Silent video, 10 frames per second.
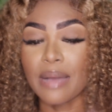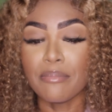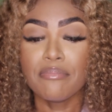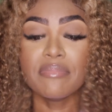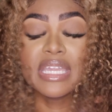
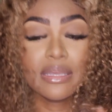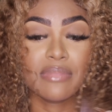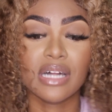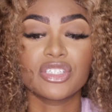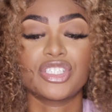
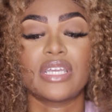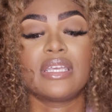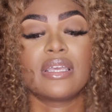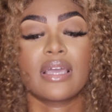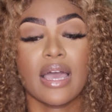Minimal
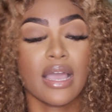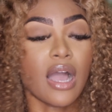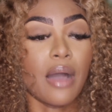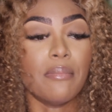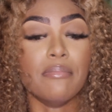shedding. I
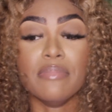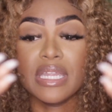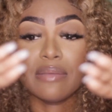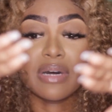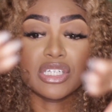got
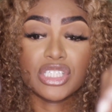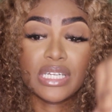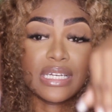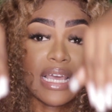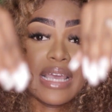minimal
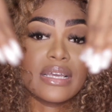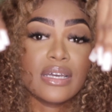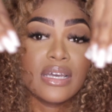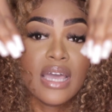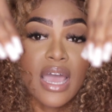shedding. Like,
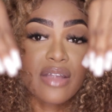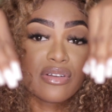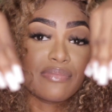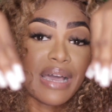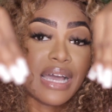I
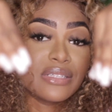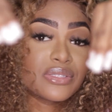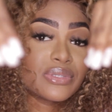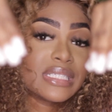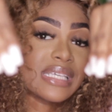run my hand
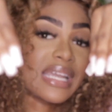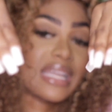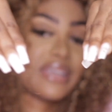through it and I